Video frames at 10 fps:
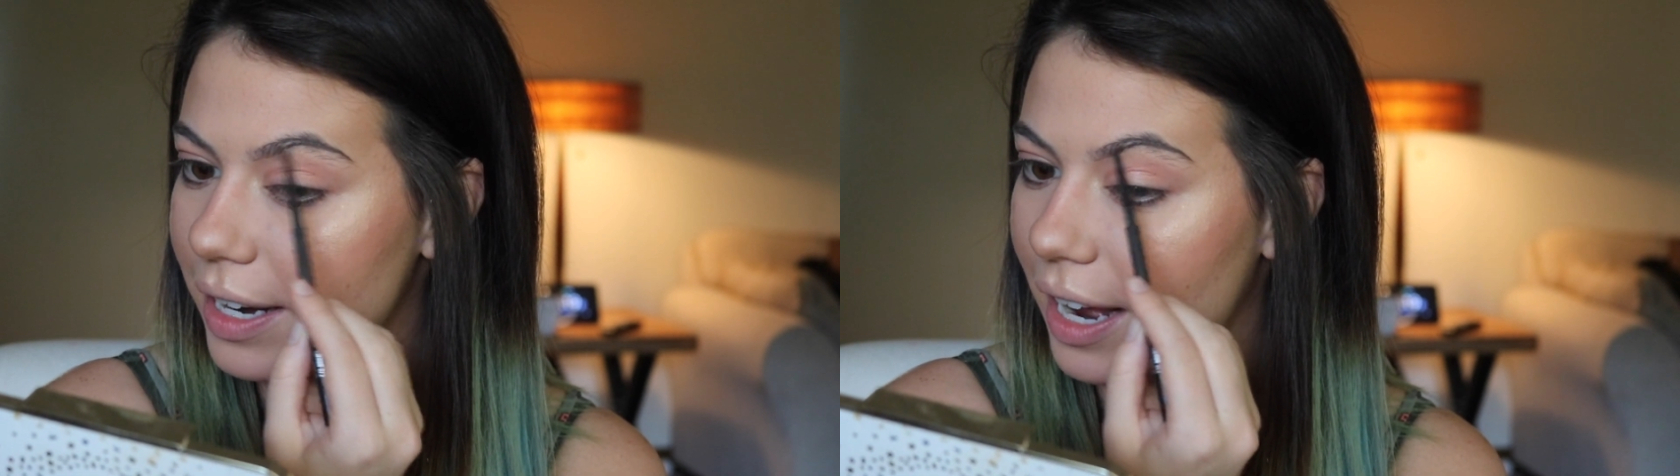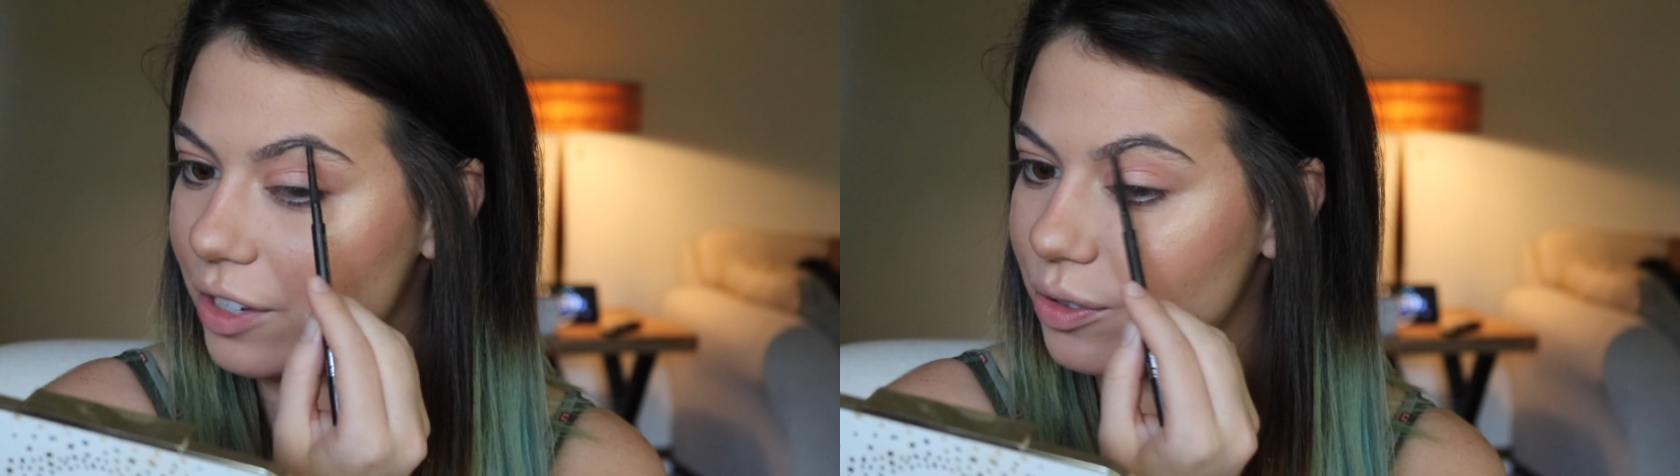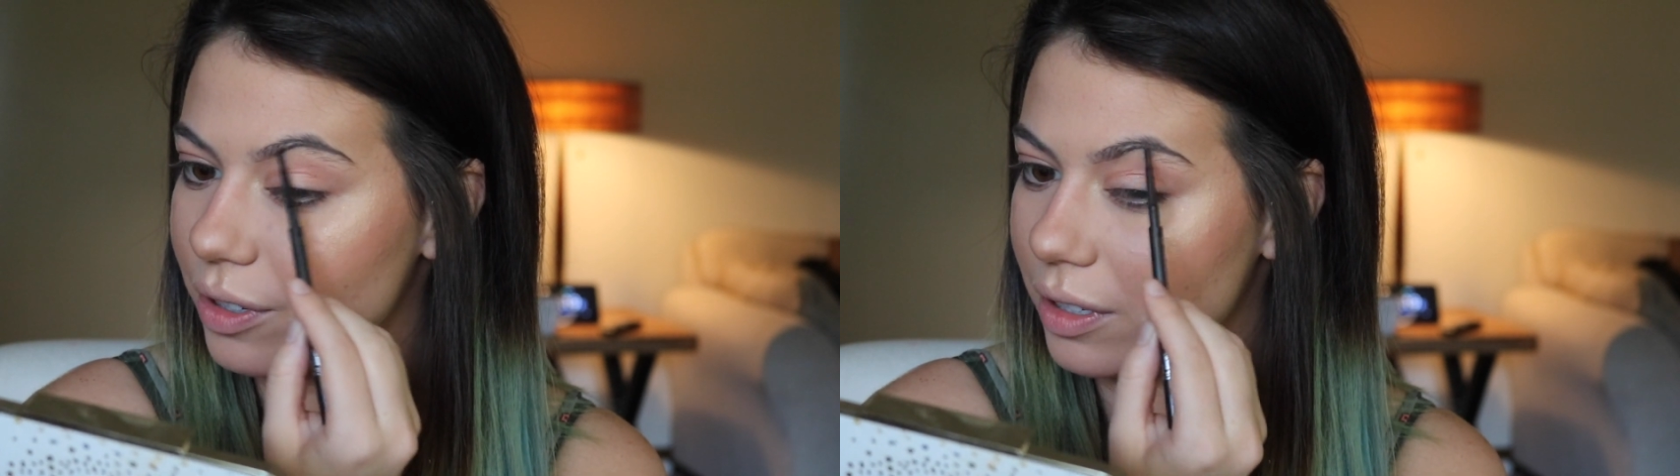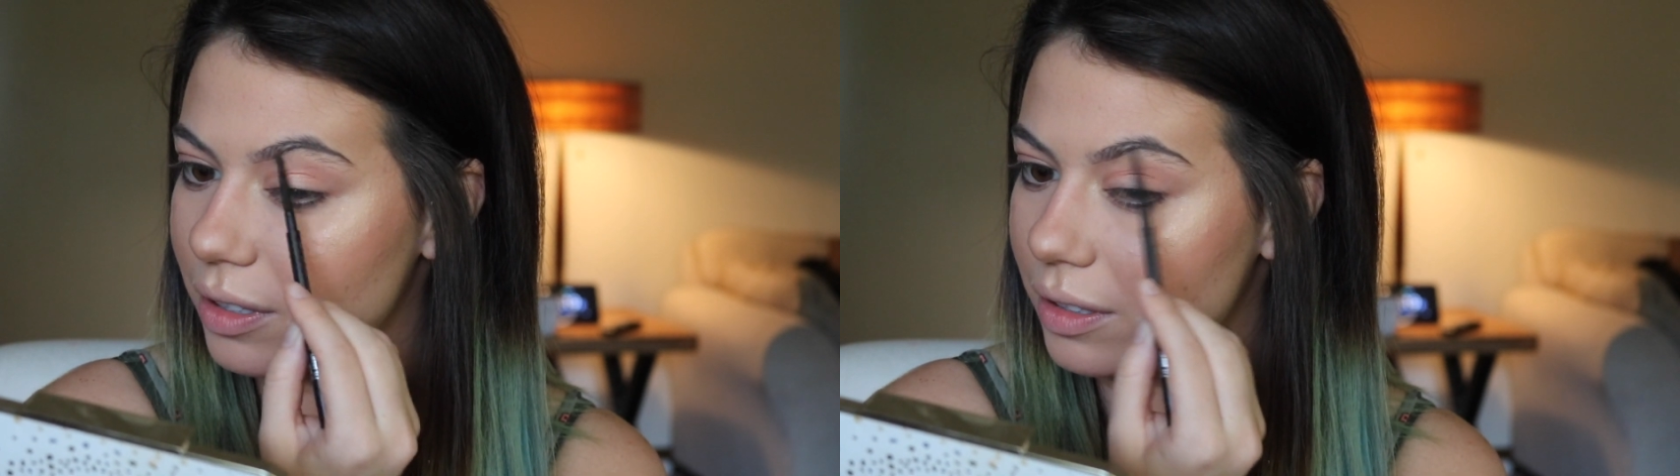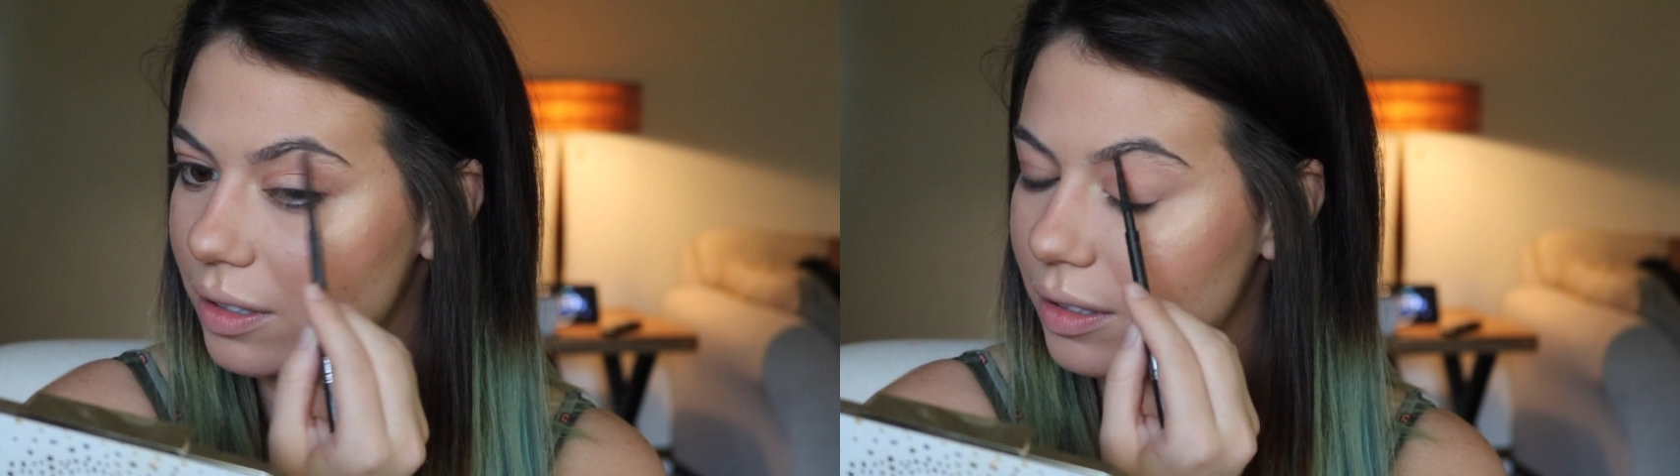
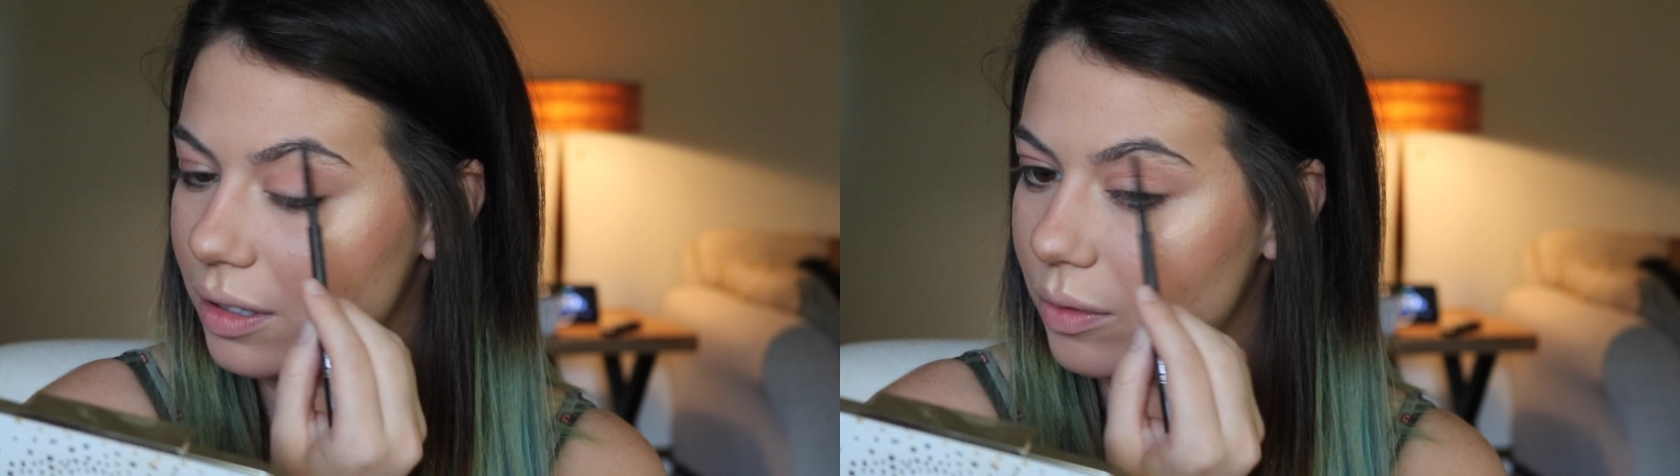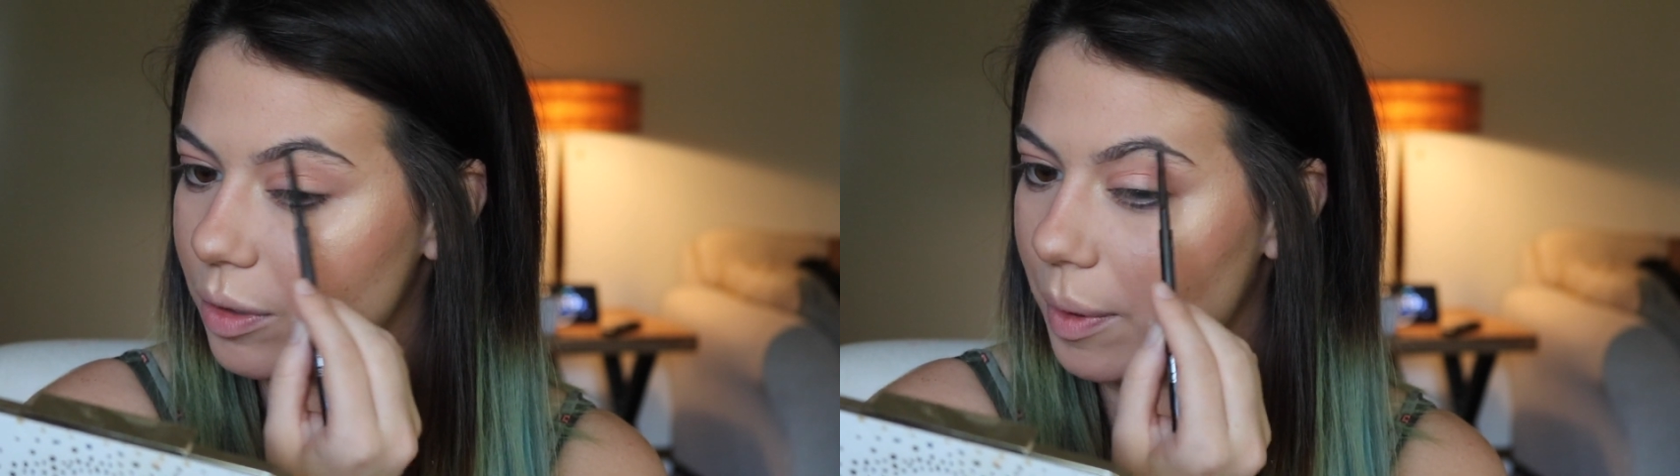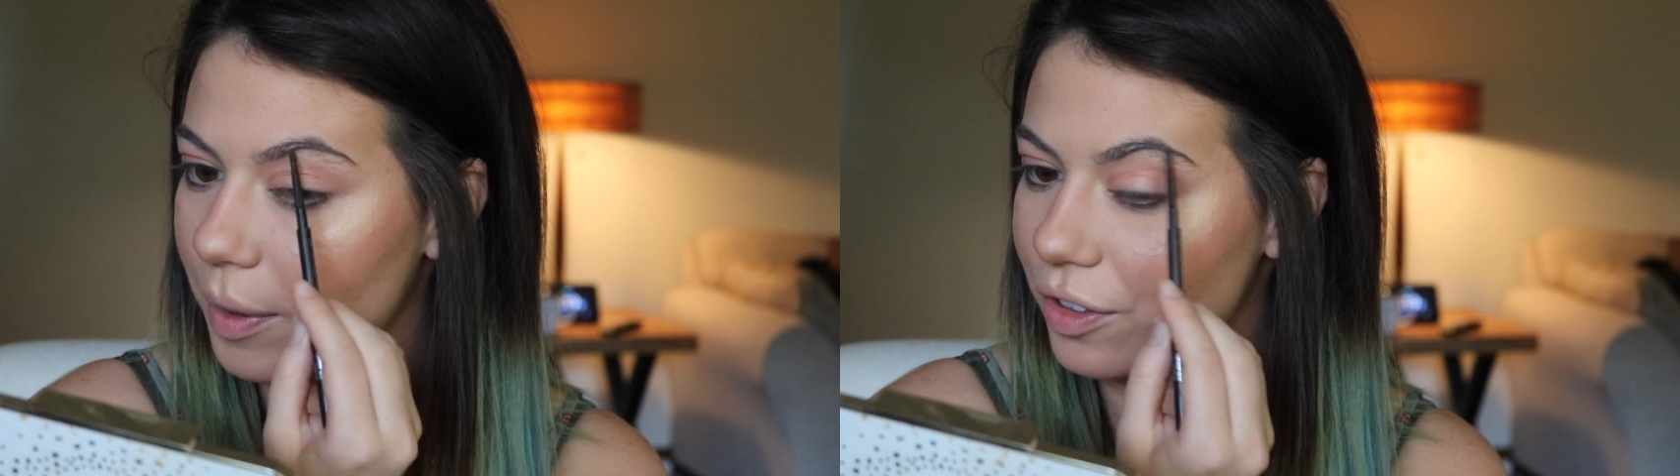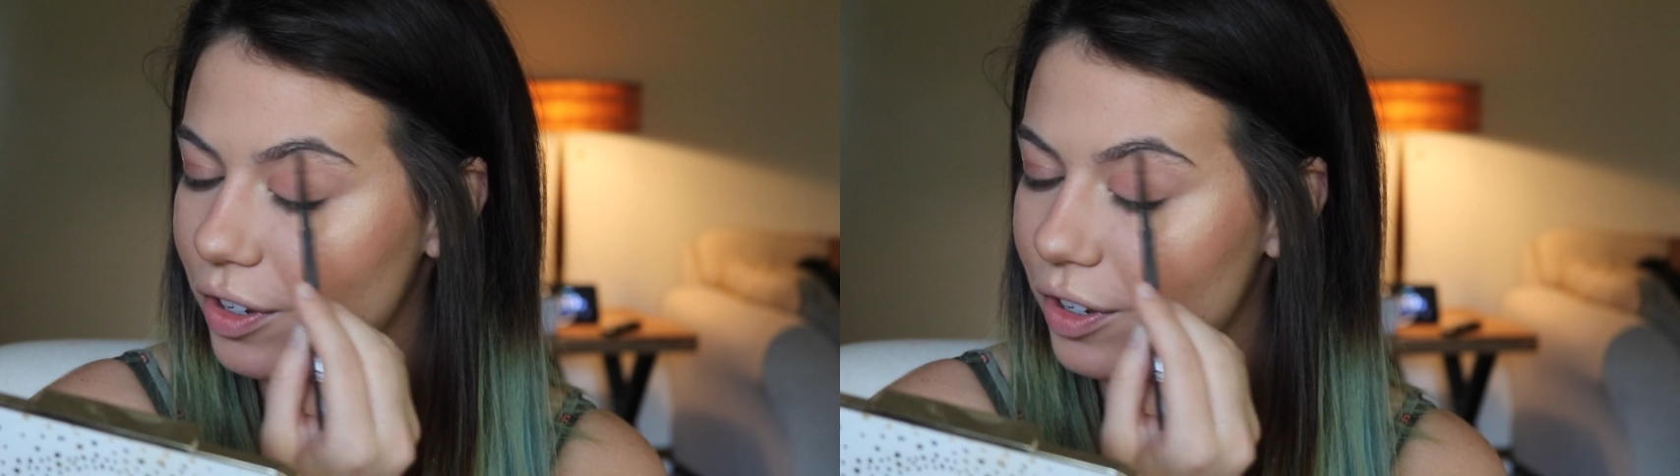natural with my brows.